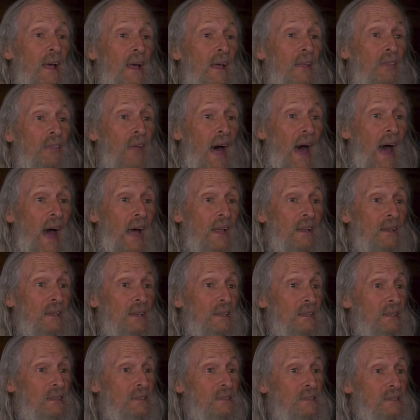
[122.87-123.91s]
that
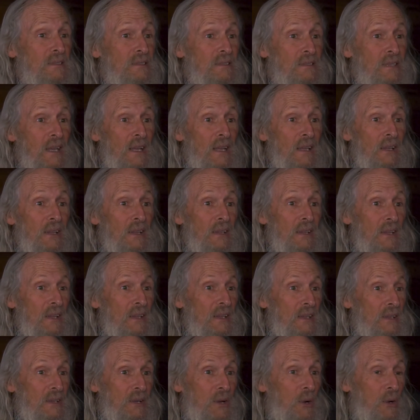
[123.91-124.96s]

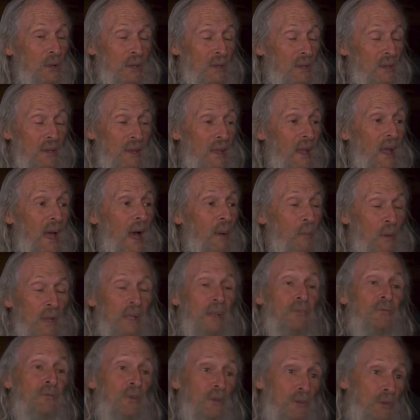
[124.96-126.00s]
you couldn't, I
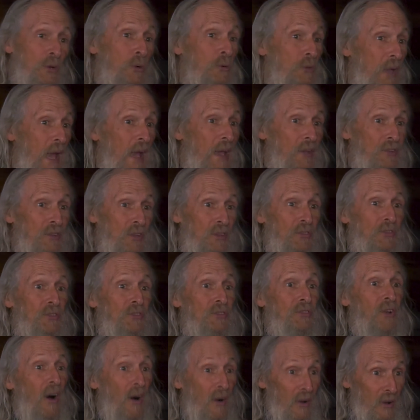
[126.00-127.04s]
mean, for 2 days it
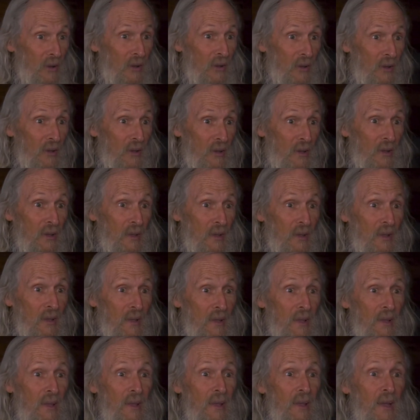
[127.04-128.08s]
stunk.
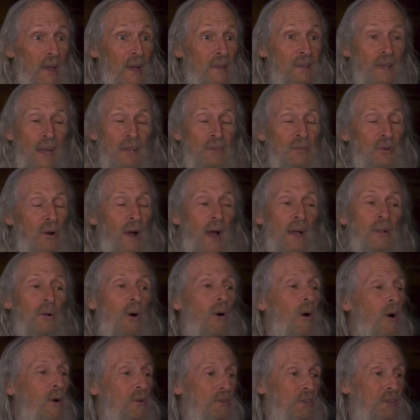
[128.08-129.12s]
And I tried
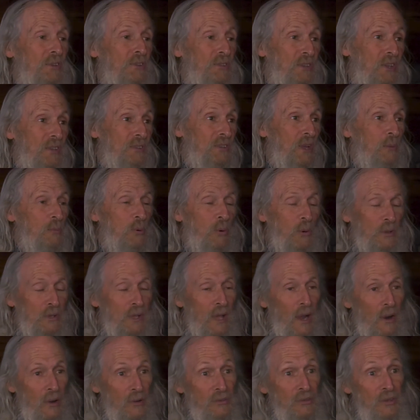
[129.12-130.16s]
all these things. I poured
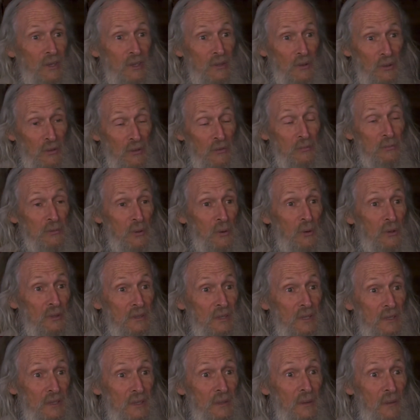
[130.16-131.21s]
kerosene on the floor and
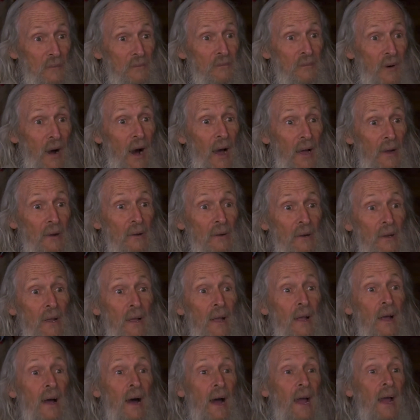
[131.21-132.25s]
lit it on fire.
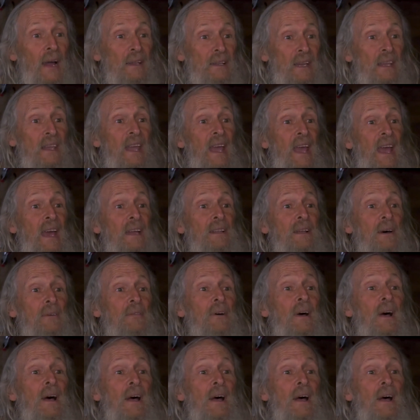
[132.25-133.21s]
I had a can of